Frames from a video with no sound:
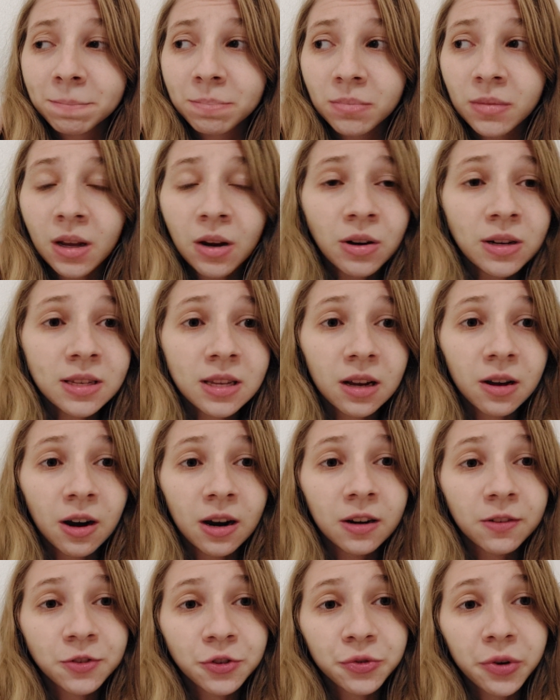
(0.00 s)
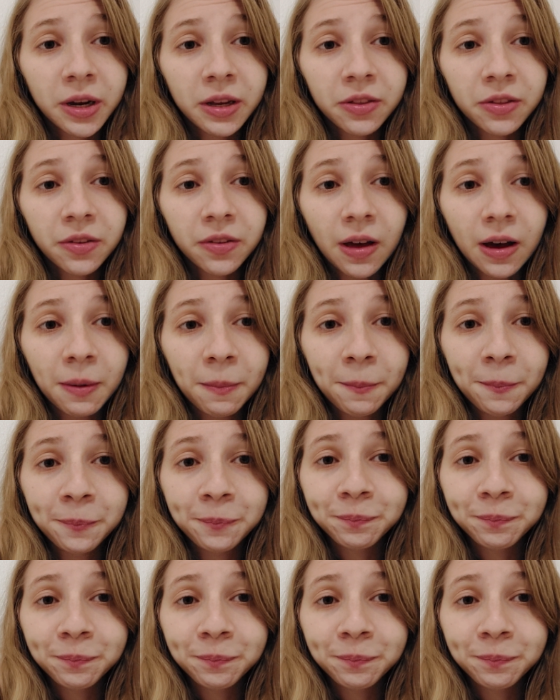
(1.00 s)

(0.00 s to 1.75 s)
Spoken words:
there is a kind of strength to that.